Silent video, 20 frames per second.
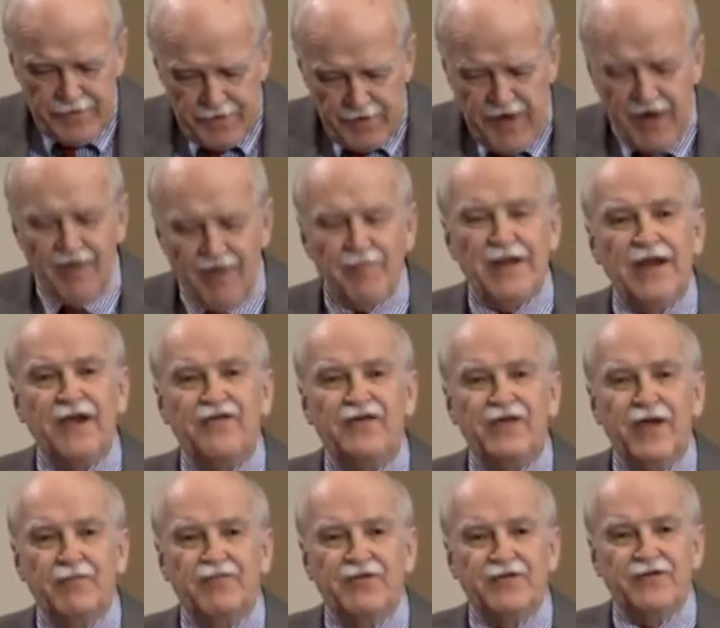There have been
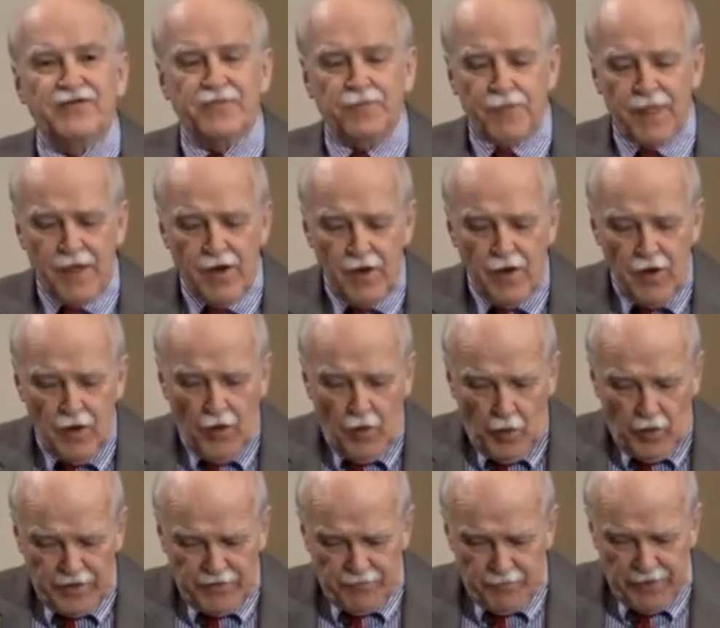exceptions.
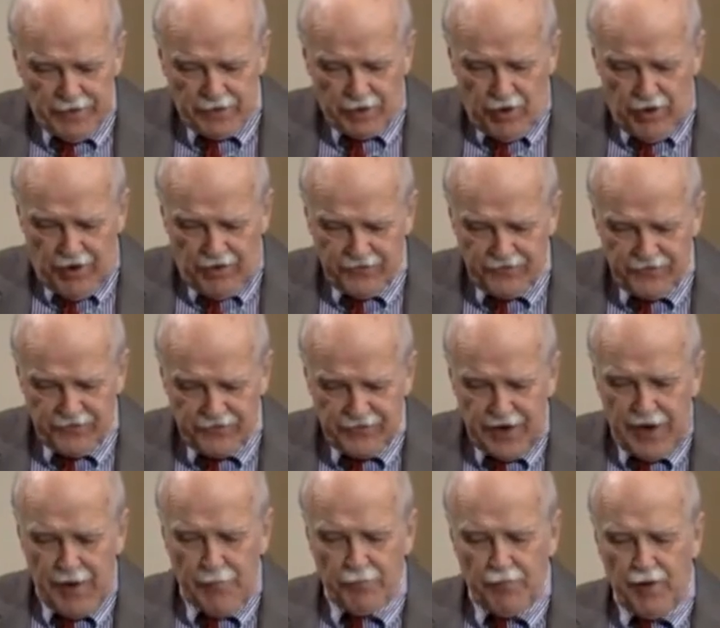One of Ben Carson's
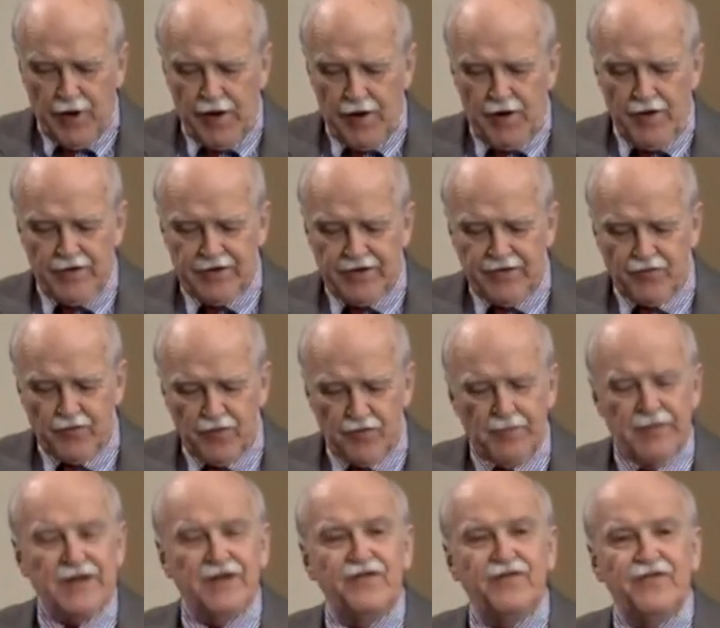top priorities
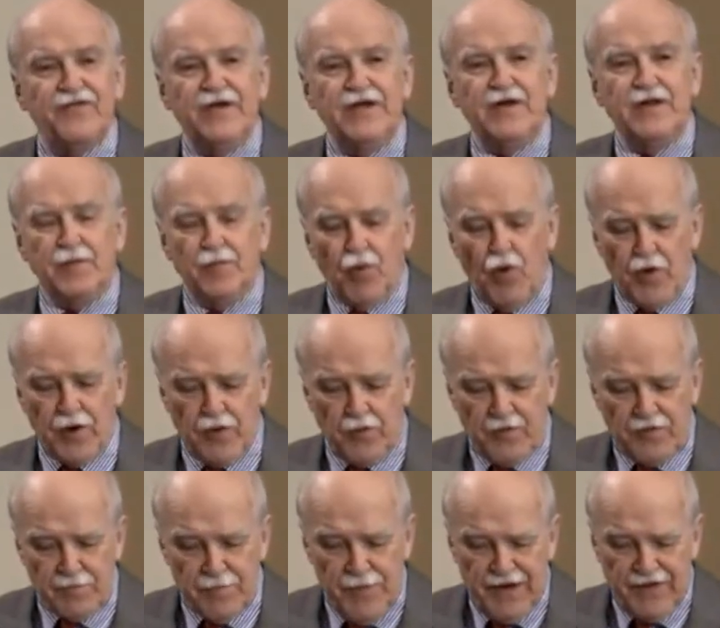would be to seal the
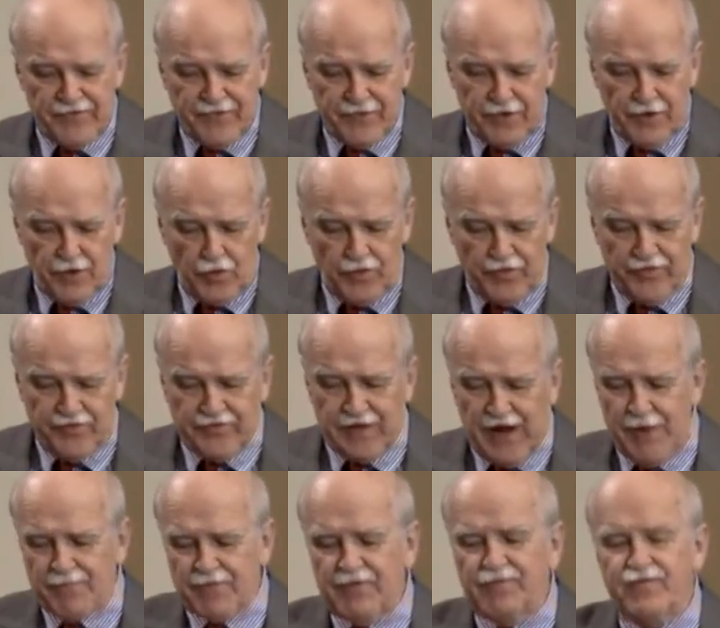border with Mexico to
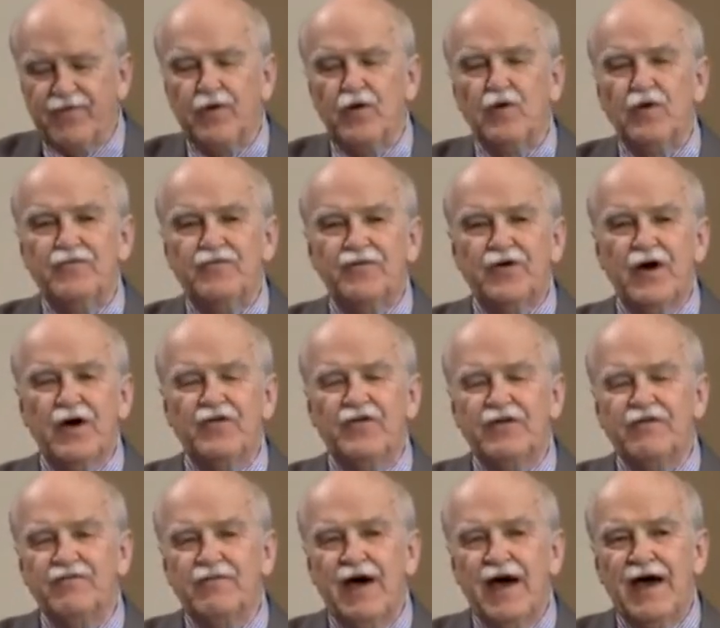stop the flow of
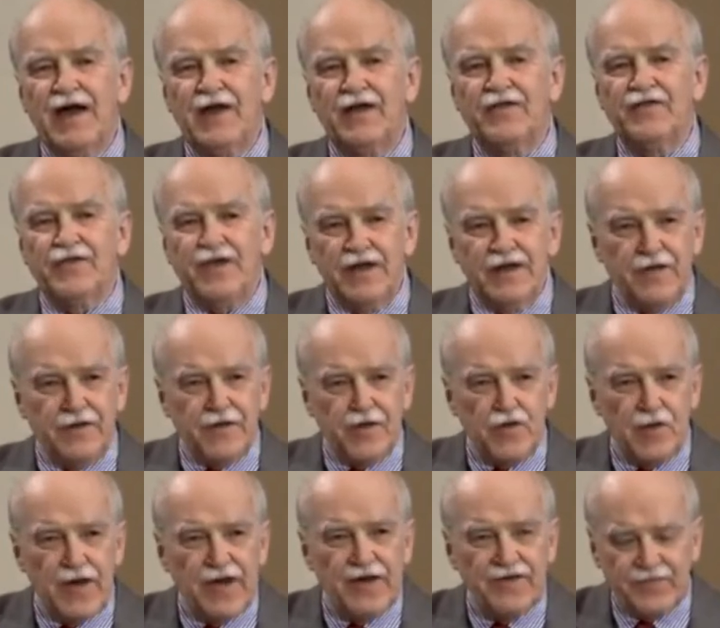drugs and violence into
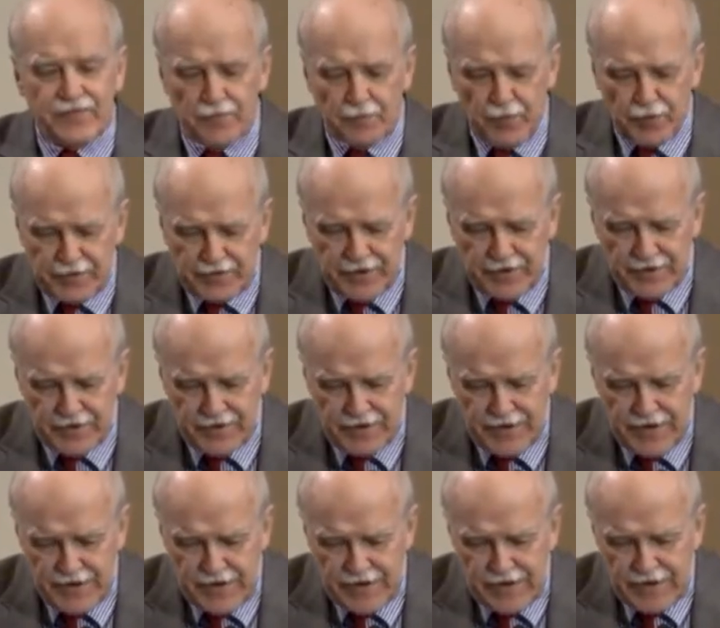the U.S., and
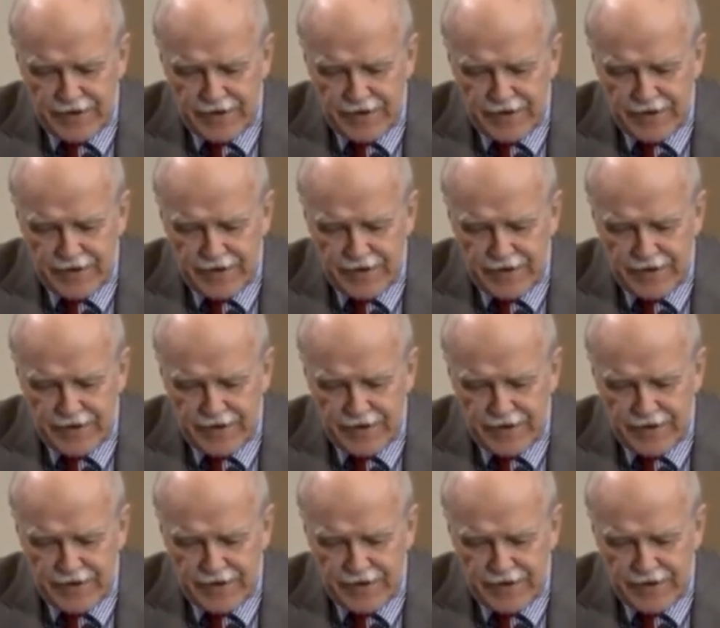particularly